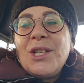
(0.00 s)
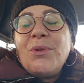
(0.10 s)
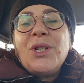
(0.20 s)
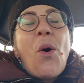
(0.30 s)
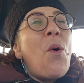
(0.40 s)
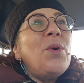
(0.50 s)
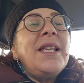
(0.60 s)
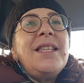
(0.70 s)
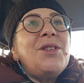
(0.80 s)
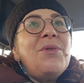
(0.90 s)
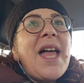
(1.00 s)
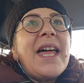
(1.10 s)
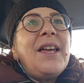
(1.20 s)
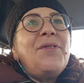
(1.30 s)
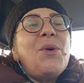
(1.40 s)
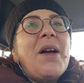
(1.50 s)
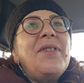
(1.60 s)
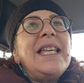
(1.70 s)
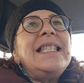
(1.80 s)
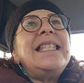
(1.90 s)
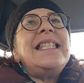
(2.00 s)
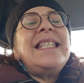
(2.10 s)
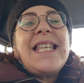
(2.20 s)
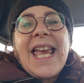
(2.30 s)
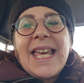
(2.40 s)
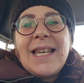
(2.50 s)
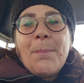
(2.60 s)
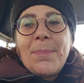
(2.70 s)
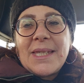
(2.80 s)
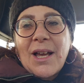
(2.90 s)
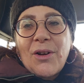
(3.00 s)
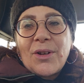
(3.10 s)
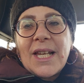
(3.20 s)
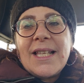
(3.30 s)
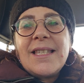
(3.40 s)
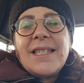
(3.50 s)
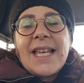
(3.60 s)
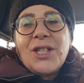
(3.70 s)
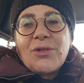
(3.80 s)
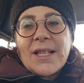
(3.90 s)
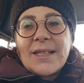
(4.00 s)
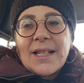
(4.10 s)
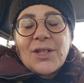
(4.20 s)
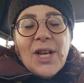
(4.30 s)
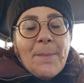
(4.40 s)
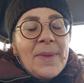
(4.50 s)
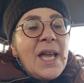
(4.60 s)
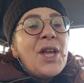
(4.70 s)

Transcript: You can only do that if you have insane bitachon, insane trust in Hashem.